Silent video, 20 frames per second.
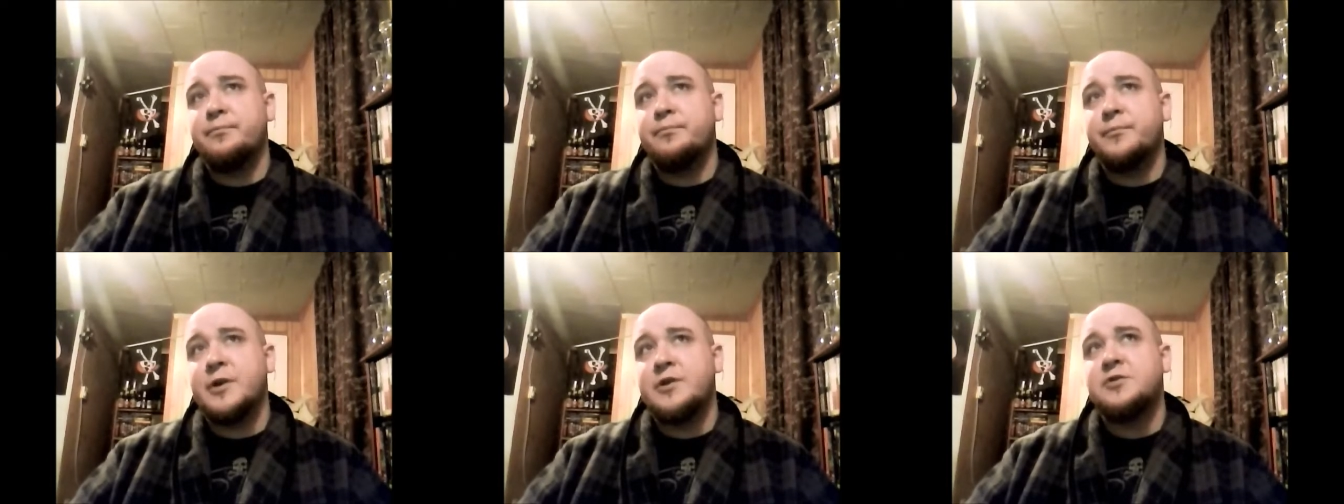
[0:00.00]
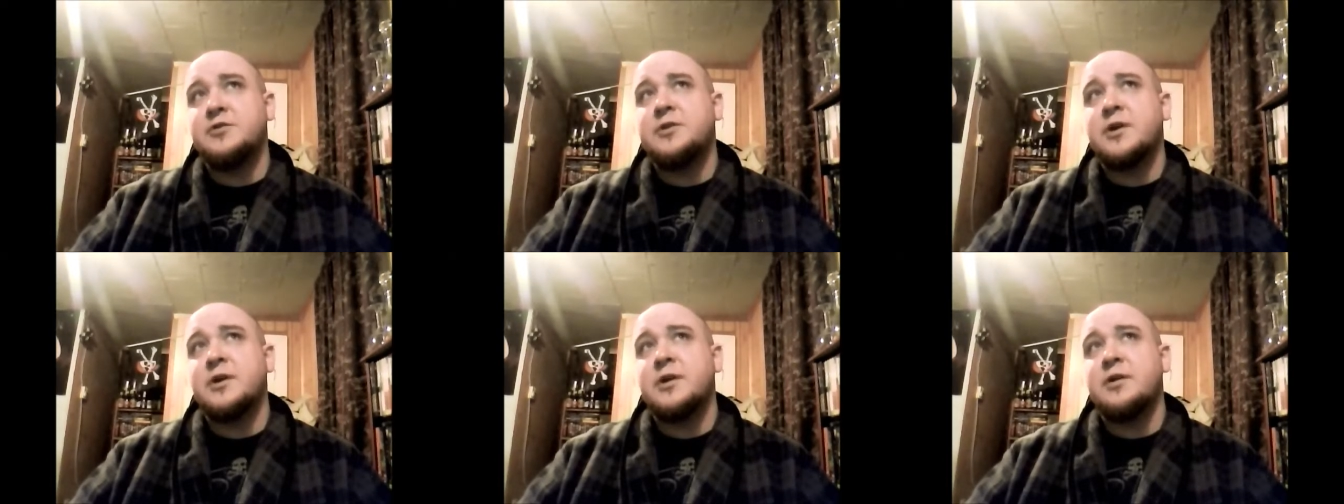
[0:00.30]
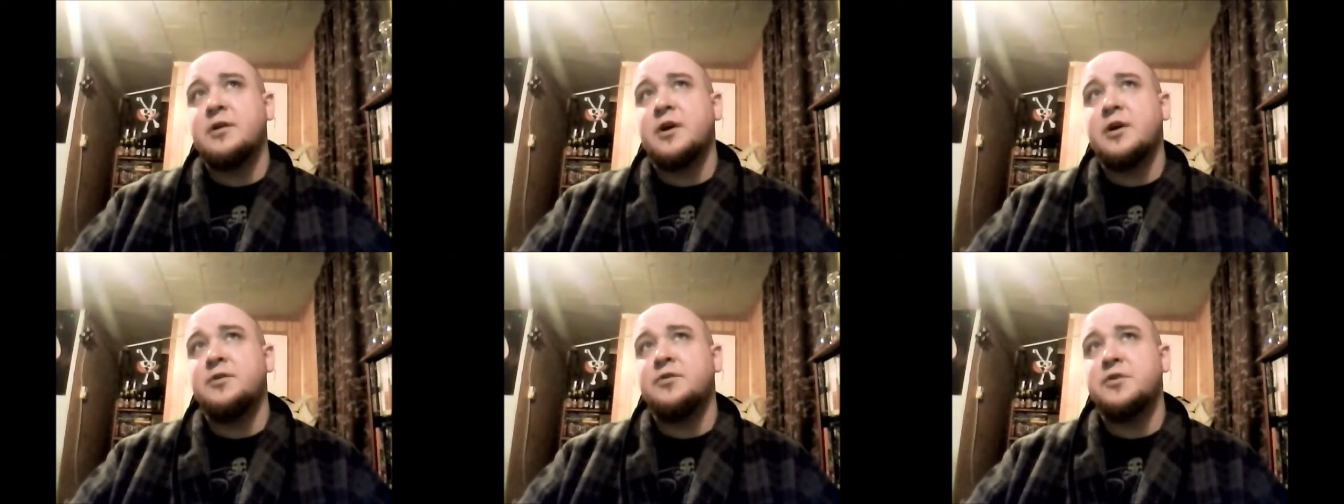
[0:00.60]
that's not
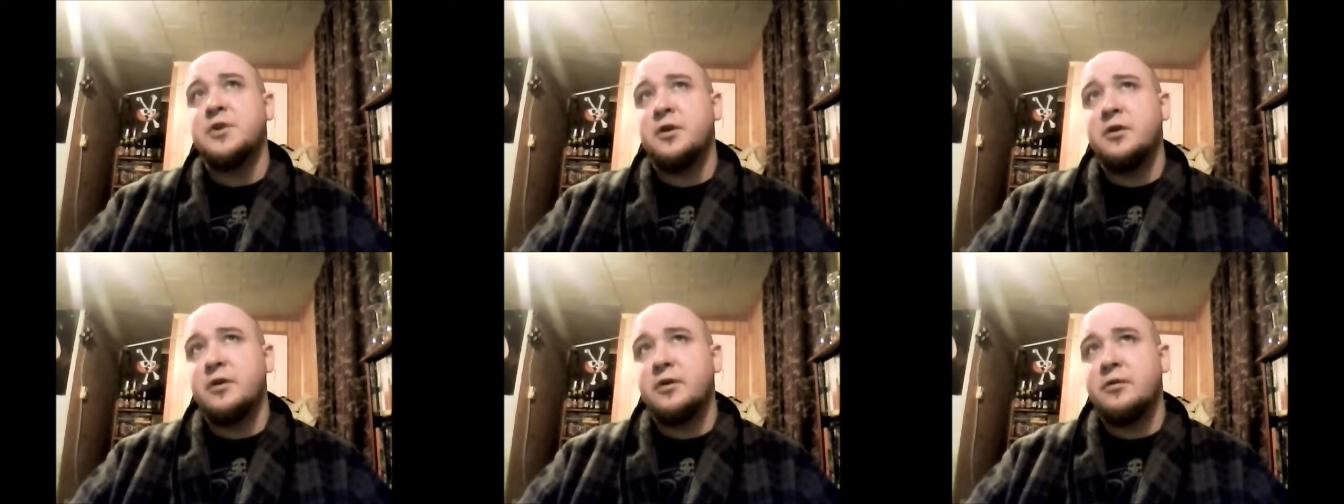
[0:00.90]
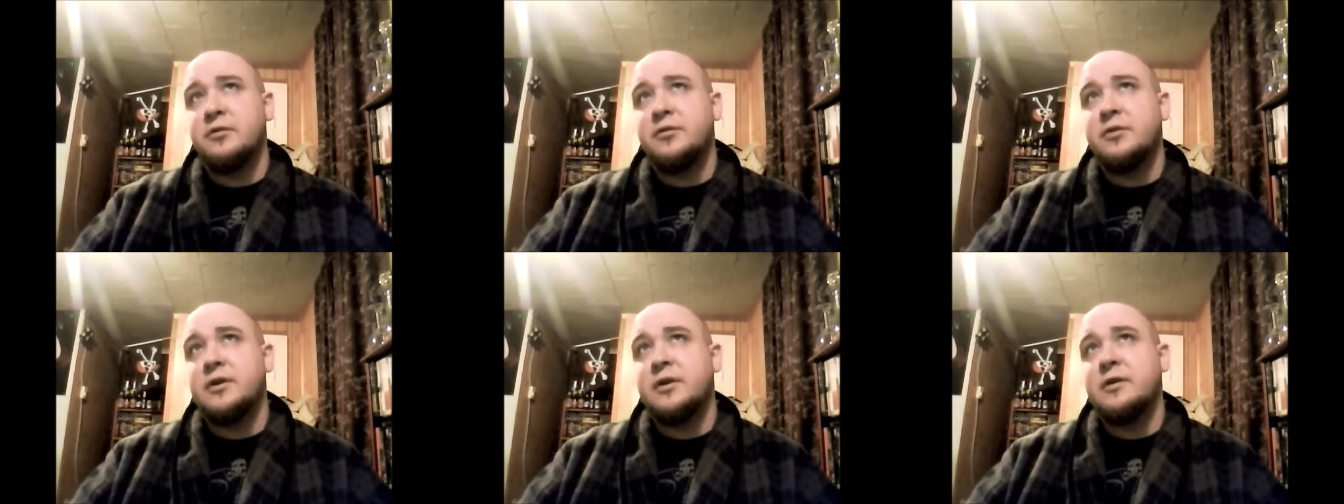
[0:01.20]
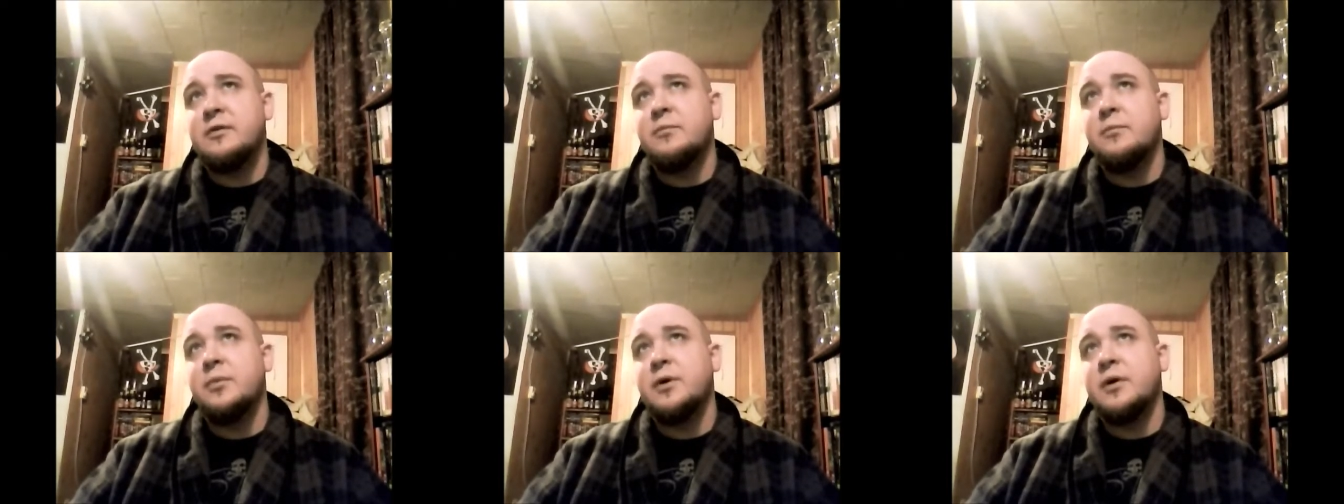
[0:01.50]
an Ontario
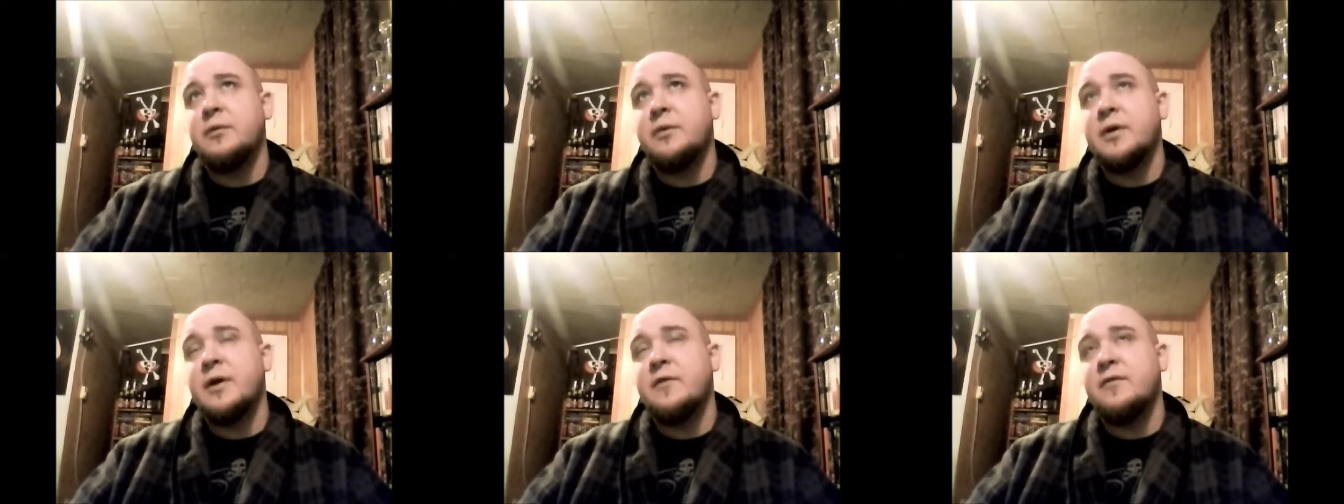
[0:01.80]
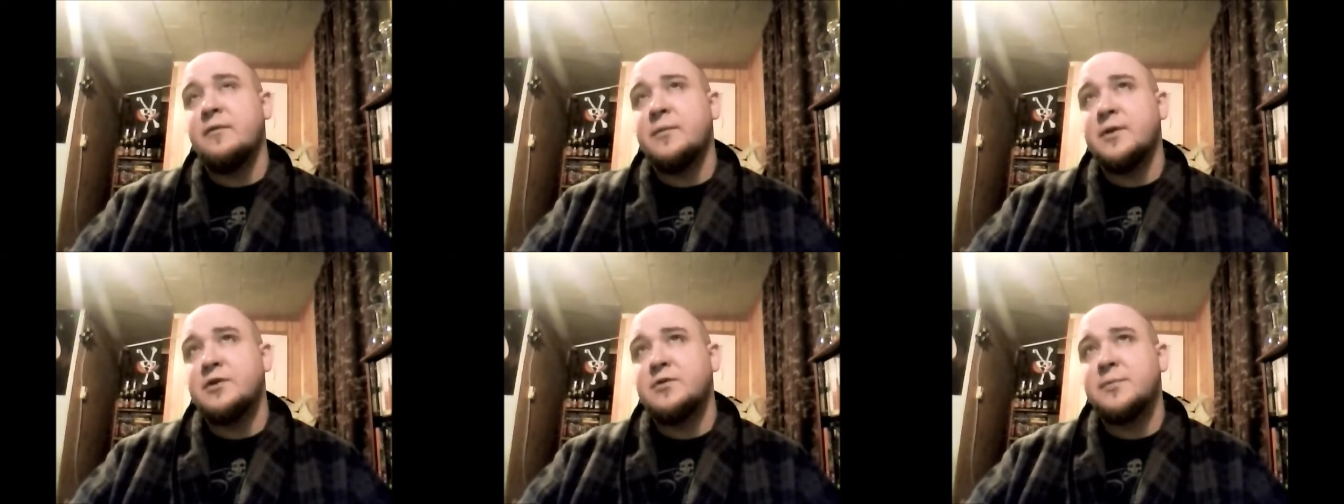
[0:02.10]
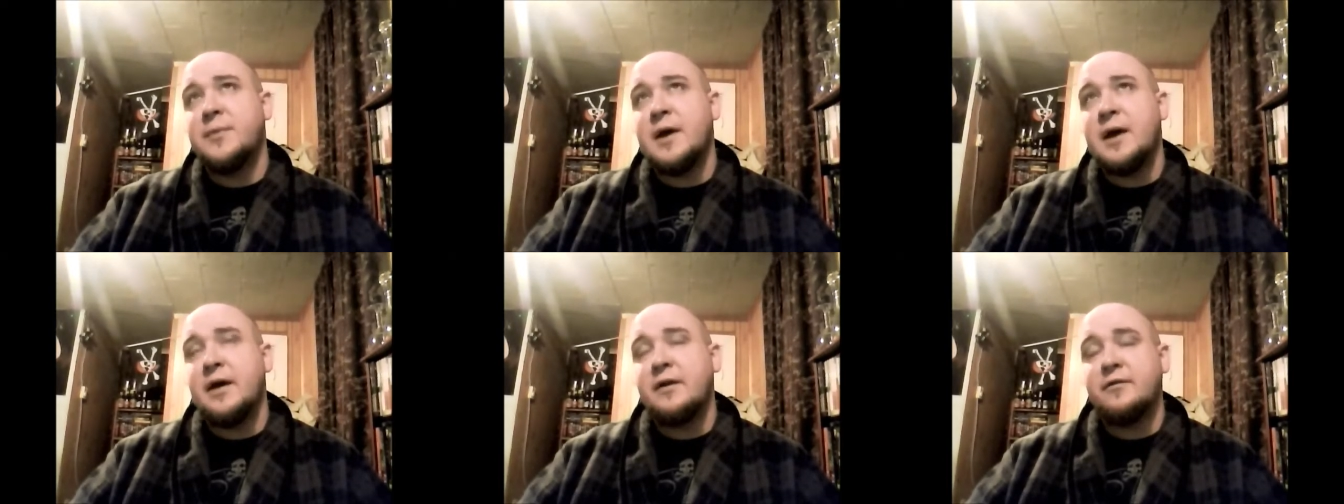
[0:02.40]
thing, but we have a mix
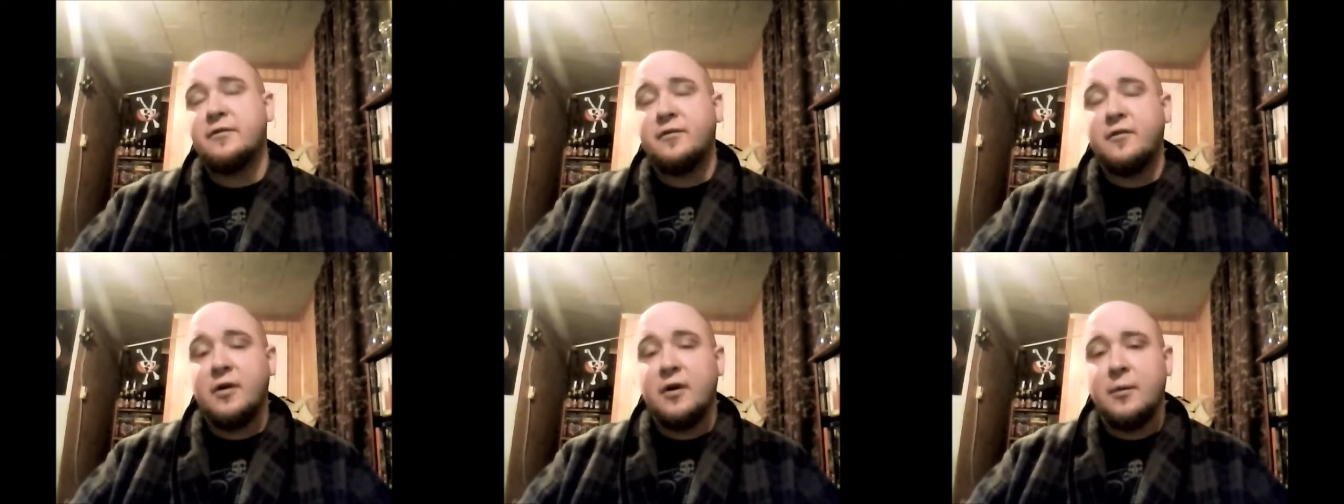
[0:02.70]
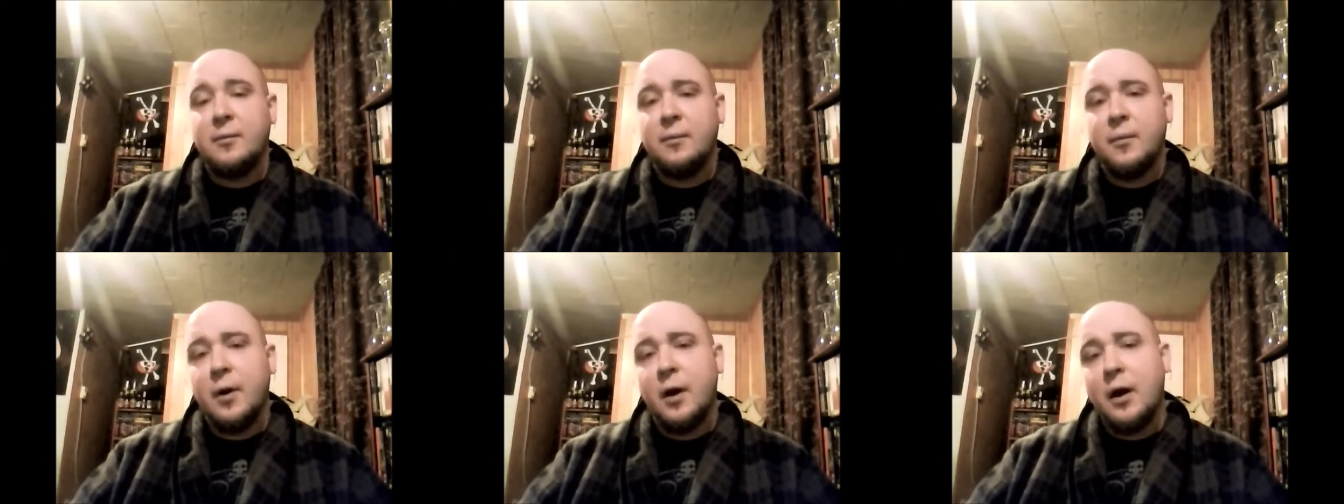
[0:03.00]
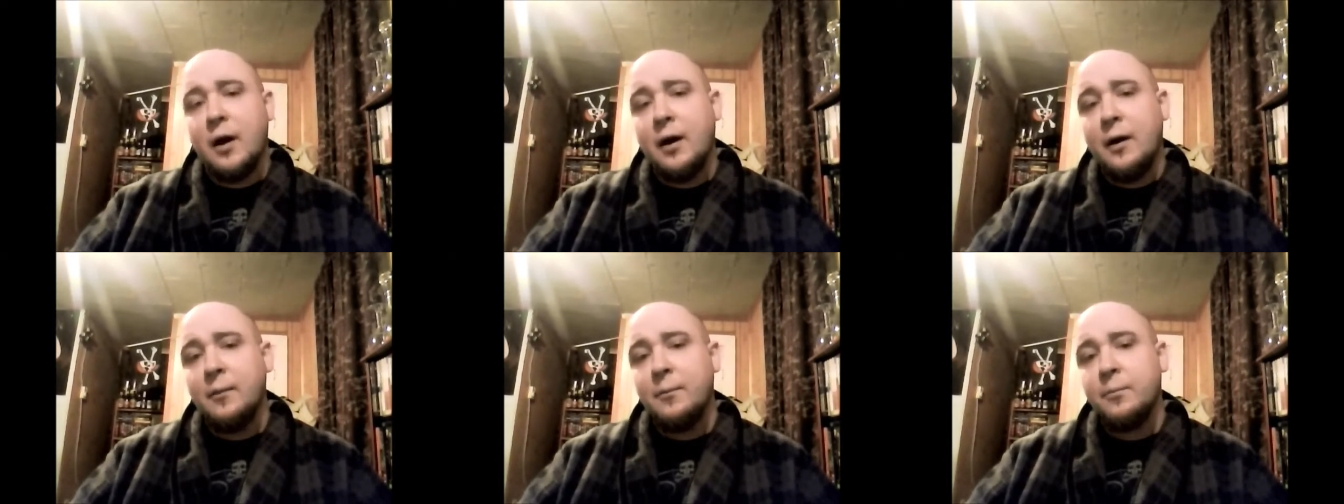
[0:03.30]
pack
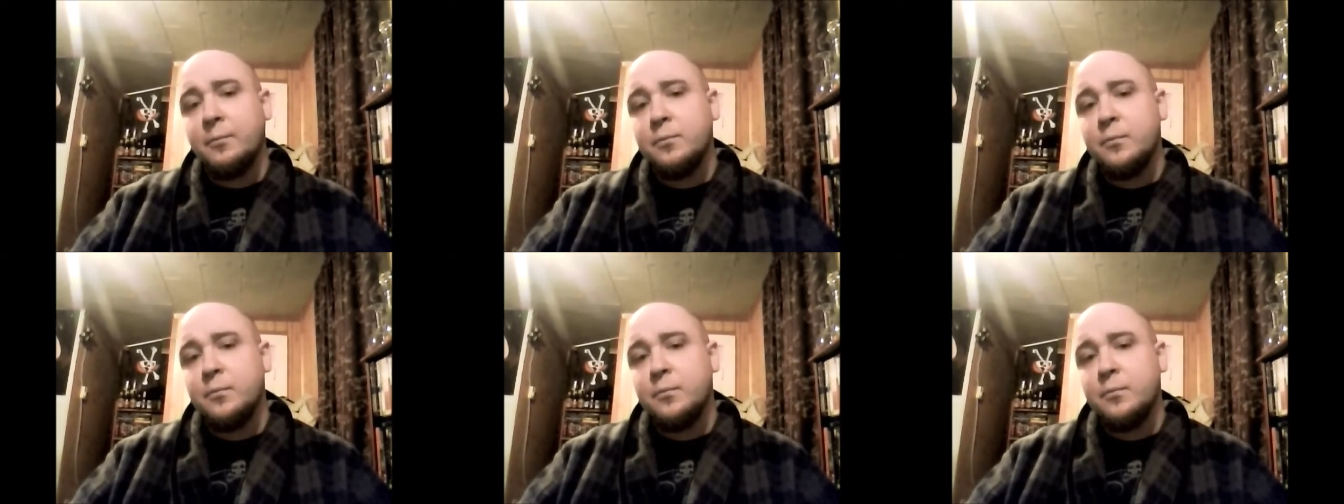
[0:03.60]
from